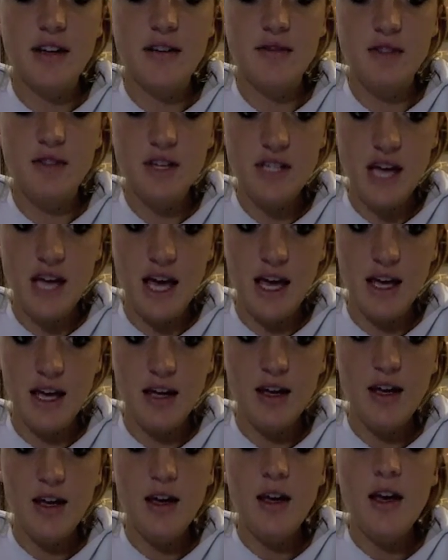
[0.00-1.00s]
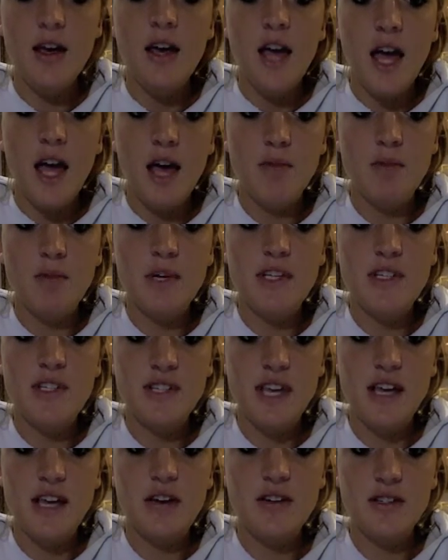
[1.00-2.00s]
of the day and must
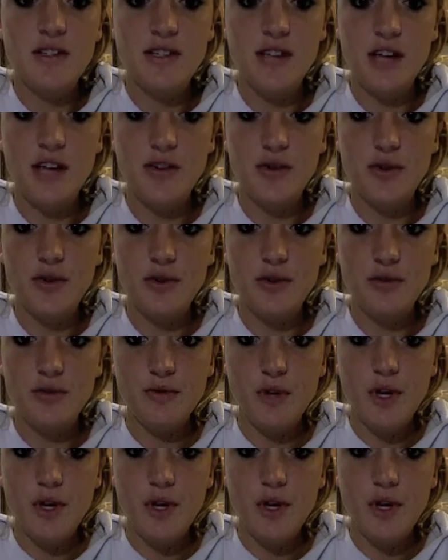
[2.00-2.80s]
stay on schedule,